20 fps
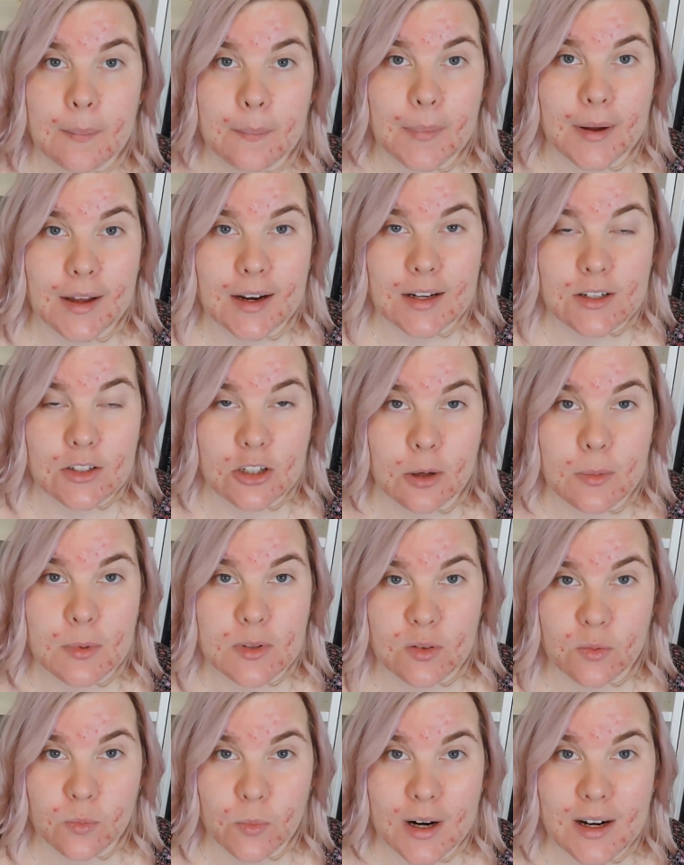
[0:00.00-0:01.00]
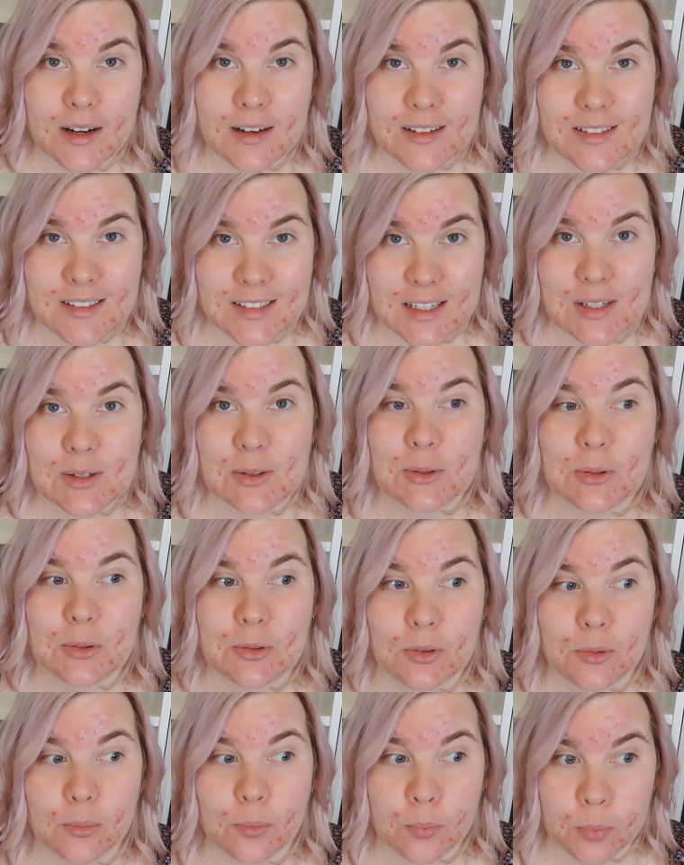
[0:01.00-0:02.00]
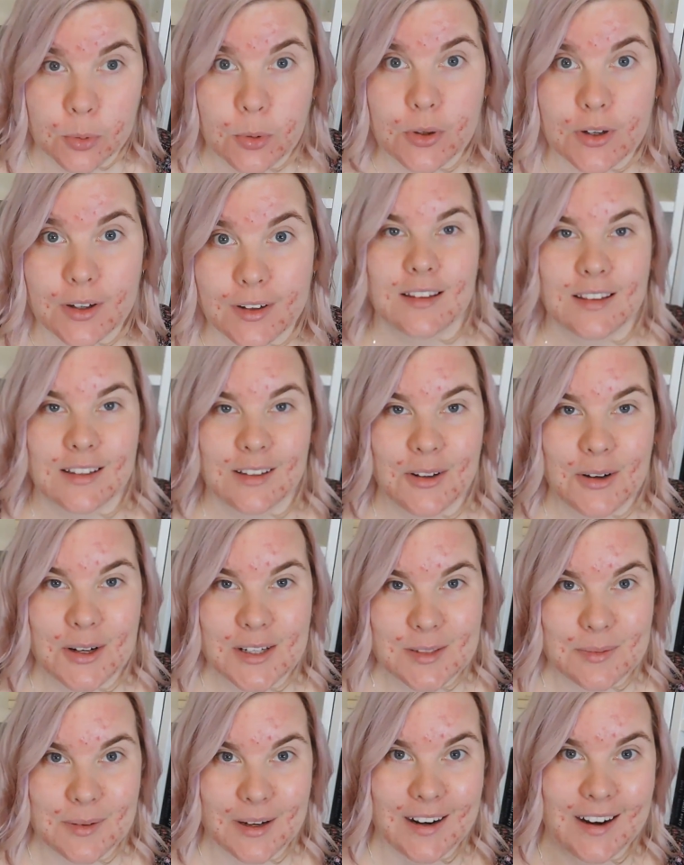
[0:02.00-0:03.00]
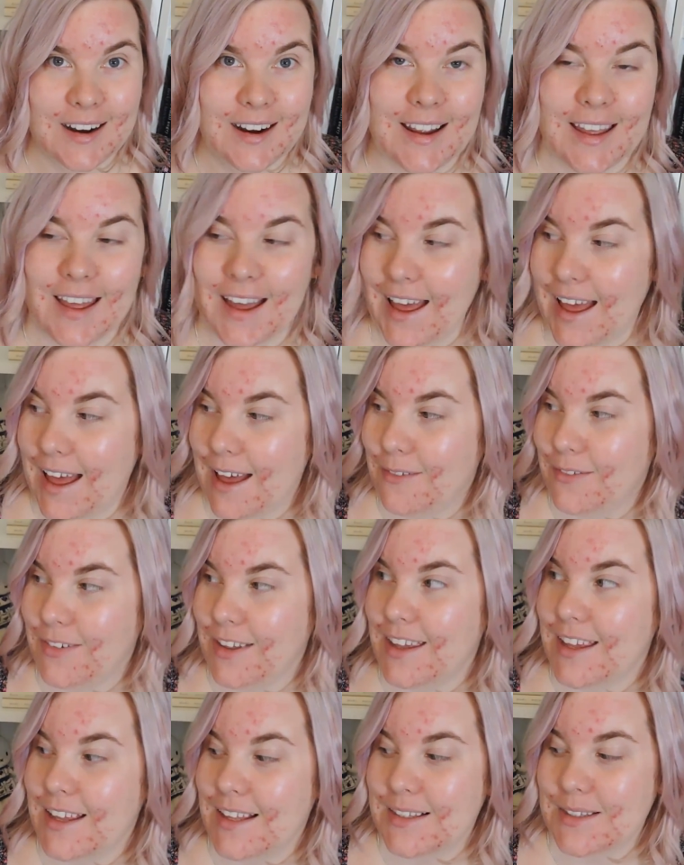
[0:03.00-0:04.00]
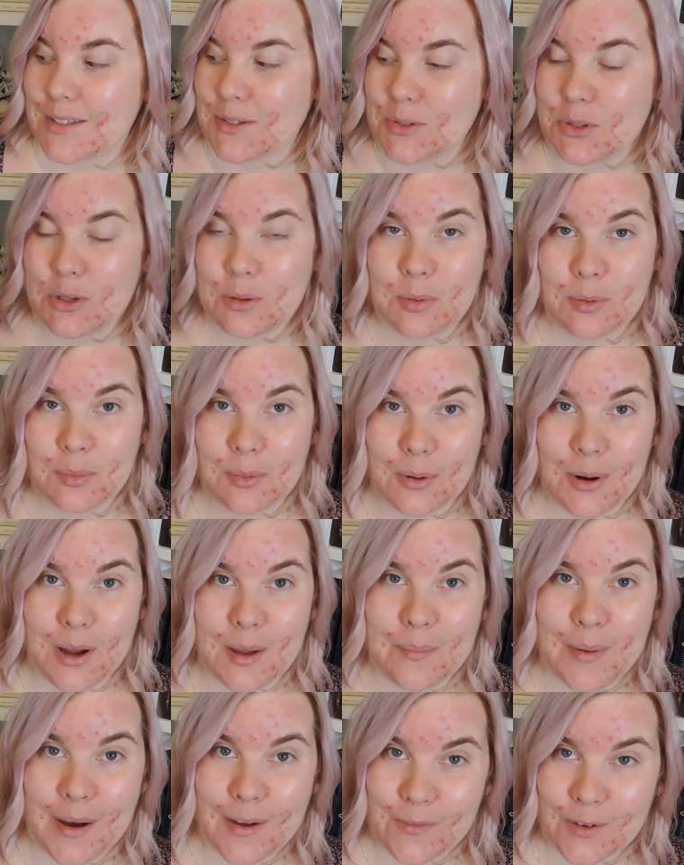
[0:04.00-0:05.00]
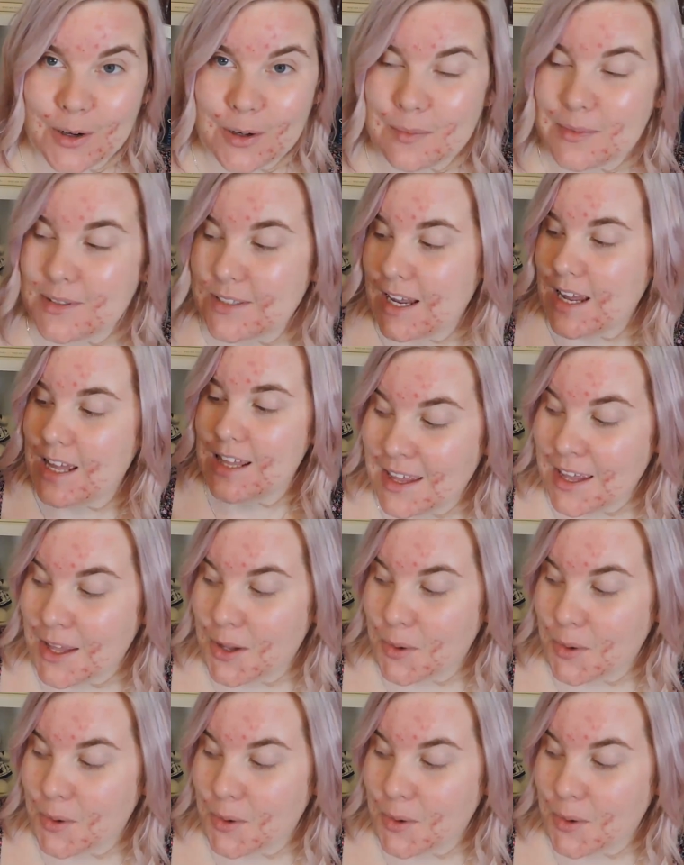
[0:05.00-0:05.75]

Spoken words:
but in terms of one single book, the longest one I have is A Suitable Boy by Vikram Seth,